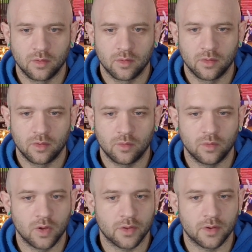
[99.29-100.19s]

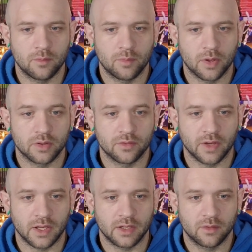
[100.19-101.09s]
nothing but to
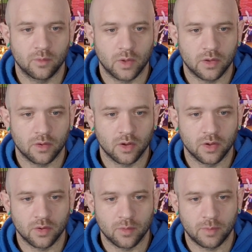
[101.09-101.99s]
fight, whether
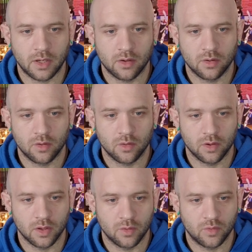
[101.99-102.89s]
under a banner or
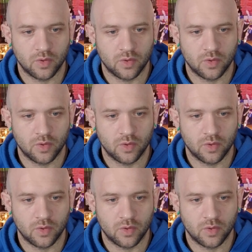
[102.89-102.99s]
no.